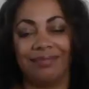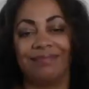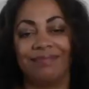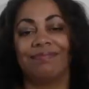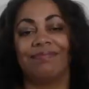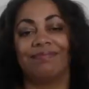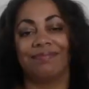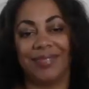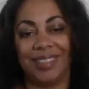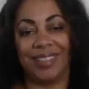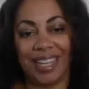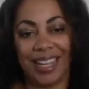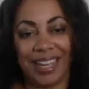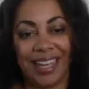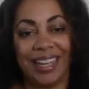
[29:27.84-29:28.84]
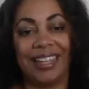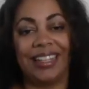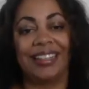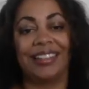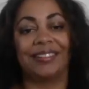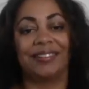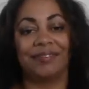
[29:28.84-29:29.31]
And if we're
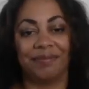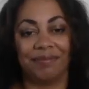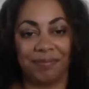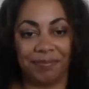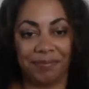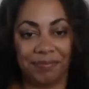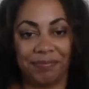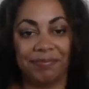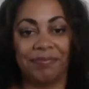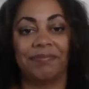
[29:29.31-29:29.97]
unable to